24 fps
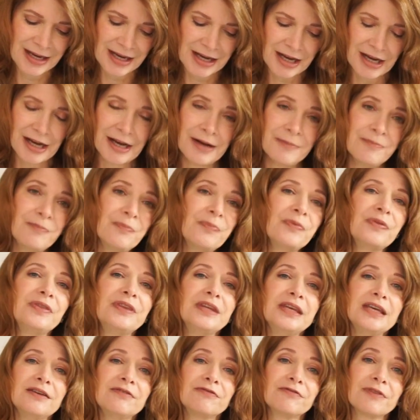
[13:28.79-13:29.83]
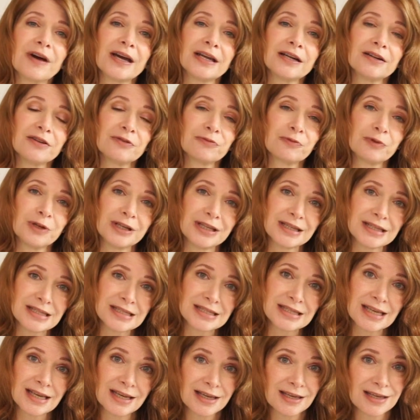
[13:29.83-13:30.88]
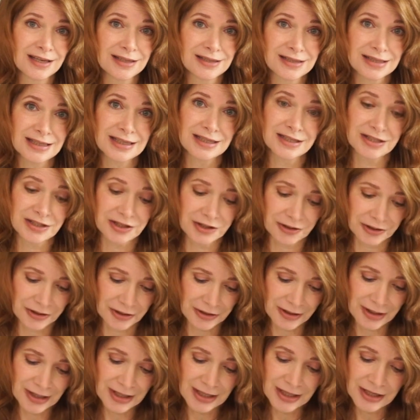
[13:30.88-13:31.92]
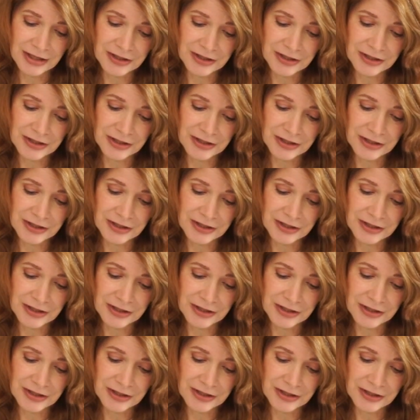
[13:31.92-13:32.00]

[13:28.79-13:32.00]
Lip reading: The final rinse is easier.